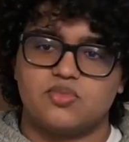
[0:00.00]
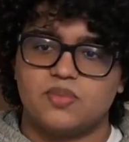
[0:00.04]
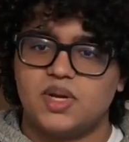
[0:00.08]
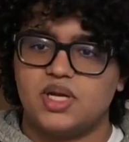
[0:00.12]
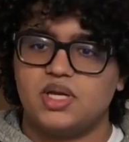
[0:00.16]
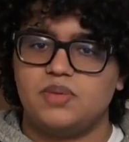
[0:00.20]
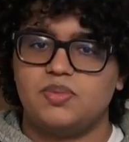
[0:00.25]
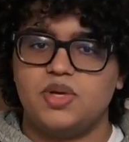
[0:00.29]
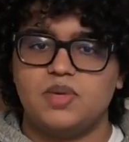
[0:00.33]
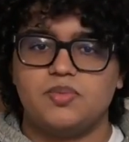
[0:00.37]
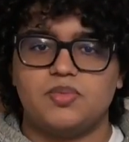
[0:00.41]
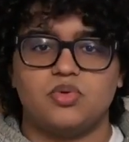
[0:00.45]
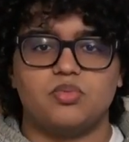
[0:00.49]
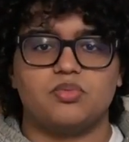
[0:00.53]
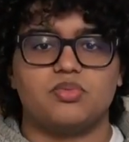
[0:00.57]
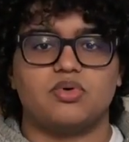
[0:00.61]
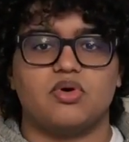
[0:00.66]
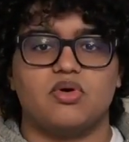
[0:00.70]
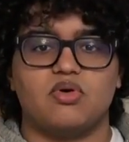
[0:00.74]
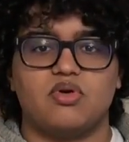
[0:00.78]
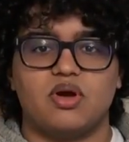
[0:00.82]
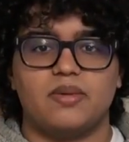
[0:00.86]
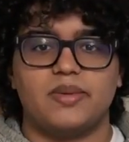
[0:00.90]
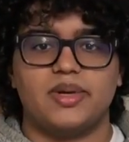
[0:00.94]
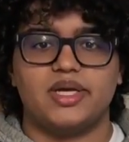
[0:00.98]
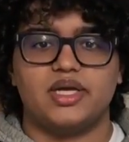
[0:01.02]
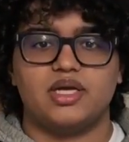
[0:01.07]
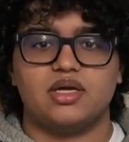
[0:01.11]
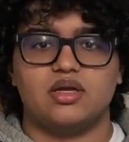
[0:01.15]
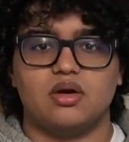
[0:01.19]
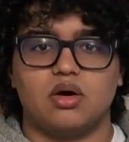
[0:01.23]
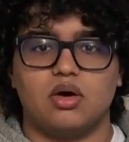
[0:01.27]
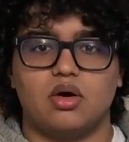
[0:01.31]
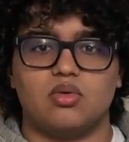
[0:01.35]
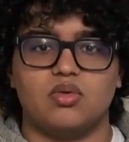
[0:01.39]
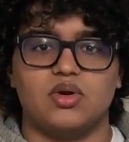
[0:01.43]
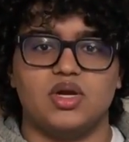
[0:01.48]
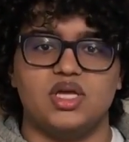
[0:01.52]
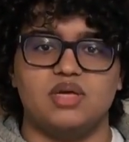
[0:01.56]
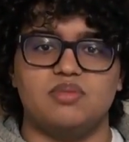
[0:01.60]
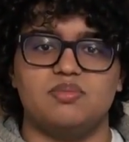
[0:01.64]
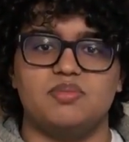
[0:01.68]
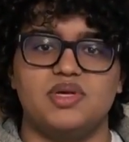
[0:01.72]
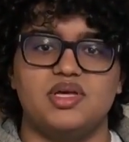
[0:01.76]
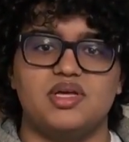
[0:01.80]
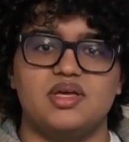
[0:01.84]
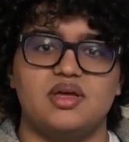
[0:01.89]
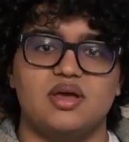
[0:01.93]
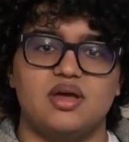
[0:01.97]
For many people, programming can already
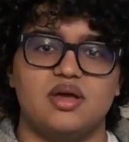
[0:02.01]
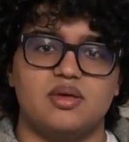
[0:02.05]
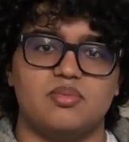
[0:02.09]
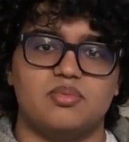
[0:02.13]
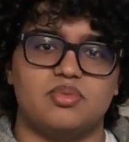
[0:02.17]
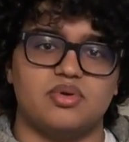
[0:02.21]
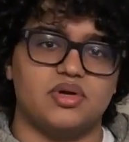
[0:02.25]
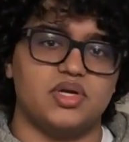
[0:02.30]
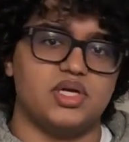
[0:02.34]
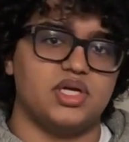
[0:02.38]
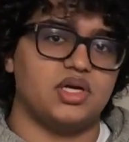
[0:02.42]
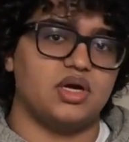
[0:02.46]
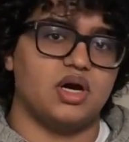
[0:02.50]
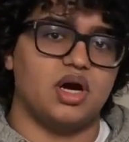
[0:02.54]
be a pretty